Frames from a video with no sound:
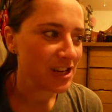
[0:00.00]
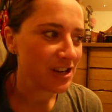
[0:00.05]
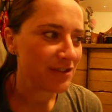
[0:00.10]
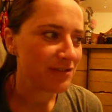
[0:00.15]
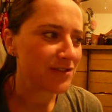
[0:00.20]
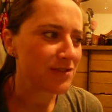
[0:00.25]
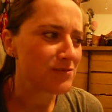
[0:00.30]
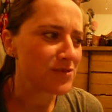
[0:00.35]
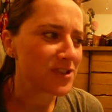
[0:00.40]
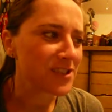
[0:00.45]

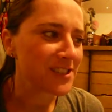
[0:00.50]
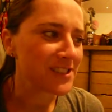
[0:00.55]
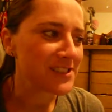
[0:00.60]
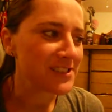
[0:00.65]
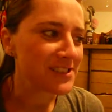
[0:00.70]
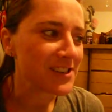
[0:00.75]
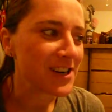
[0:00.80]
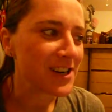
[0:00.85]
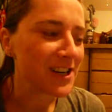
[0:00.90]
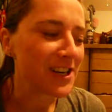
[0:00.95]
From worlds
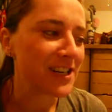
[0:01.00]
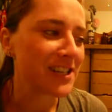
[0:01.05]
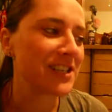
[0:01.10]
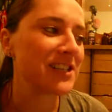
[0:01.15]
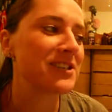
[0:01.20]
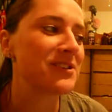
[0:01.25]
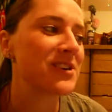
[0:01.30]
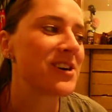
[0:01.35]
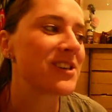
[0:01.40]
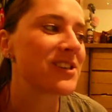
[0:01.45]
long
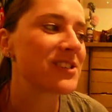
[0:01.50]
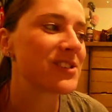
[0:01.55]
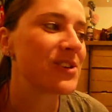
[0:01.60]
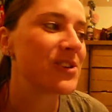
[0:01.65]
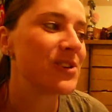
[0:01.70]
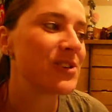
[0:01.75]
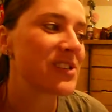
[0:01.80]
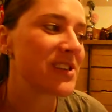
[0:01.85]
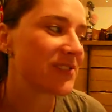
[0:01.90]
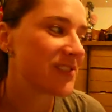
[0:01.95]
ago, our
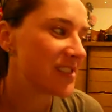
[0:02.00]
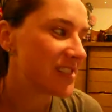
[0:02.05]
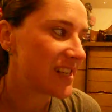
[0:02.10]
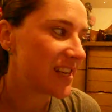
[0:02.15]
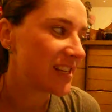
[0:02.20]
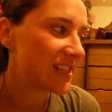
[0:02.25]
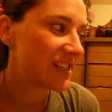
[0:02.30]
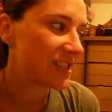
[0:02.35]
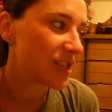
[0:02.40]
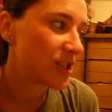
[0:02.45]
souls have
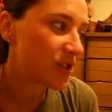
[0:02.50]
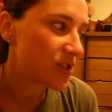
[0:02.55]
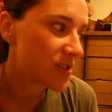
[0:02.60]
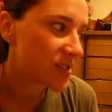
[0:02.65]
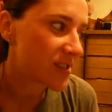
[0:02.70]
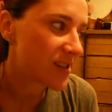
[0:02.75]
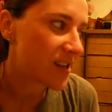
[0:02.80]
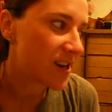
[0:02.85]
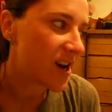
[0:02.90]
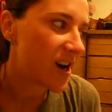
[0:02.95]
stayed close
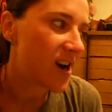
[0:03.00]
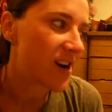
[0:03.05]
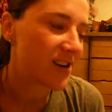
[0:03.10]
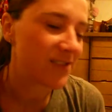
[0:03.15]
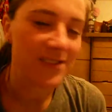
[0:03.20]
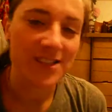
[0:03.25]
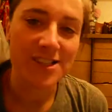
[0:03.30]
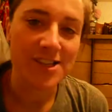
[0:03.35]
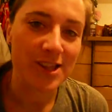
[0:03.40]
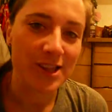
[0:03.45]
in the heart
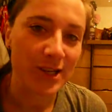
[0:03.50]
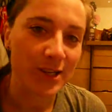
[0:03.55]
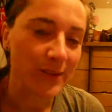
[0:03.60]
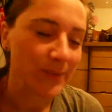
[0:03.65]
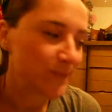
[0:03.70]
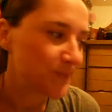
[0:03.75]
of each other.